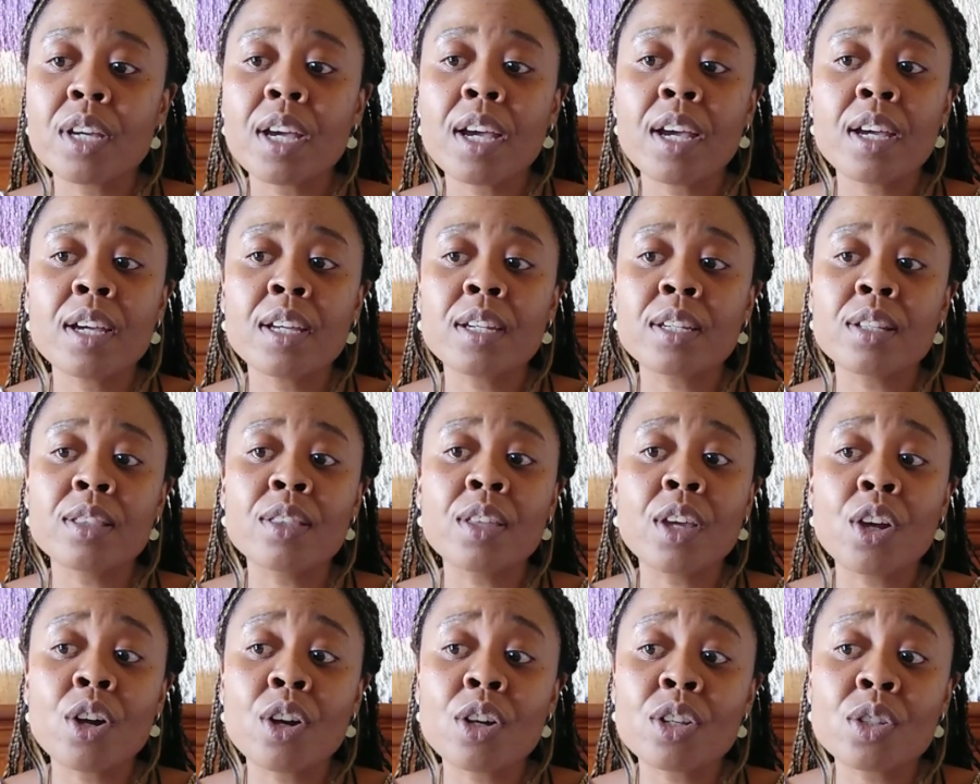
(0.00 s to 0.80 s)
and
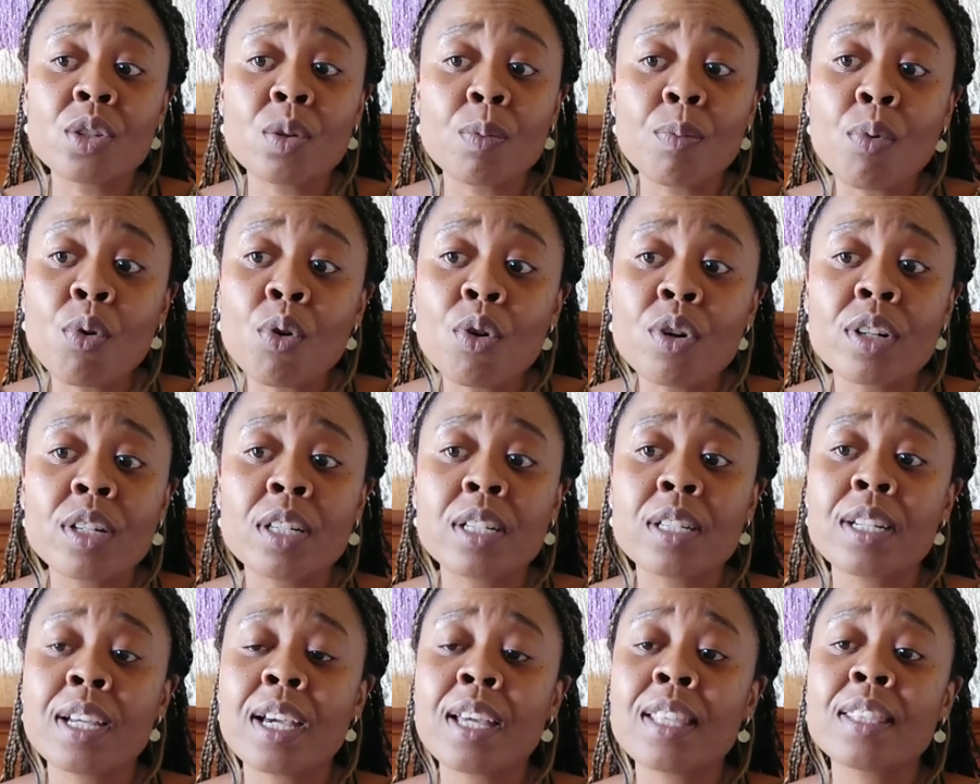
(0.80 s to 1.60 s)
they are
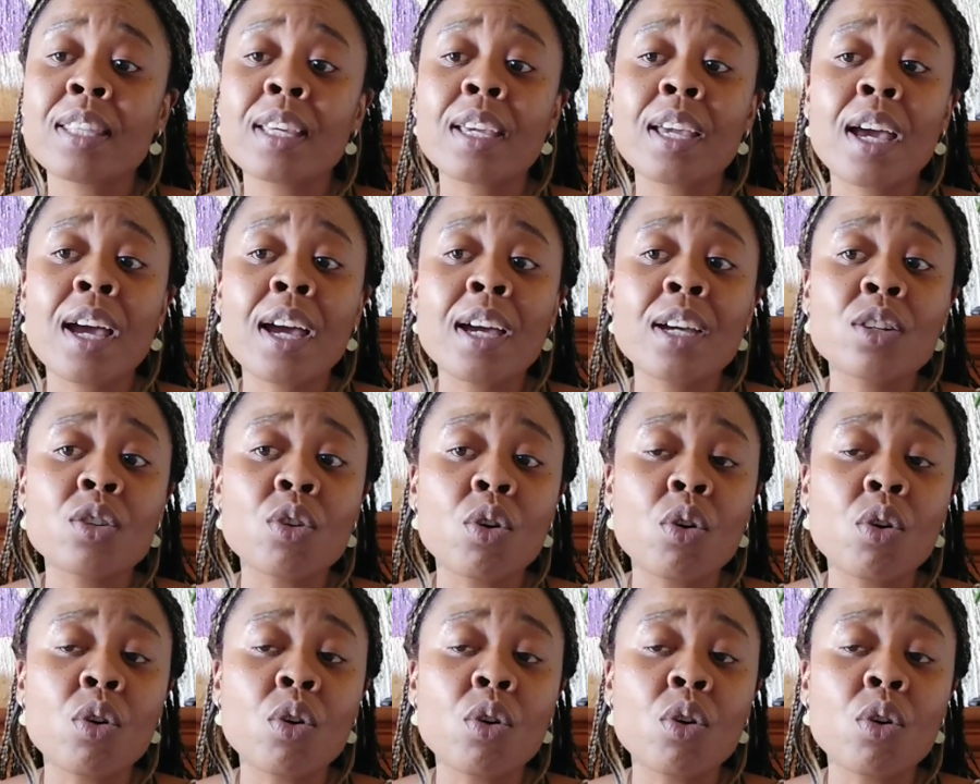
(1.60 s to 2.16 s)
supported and they had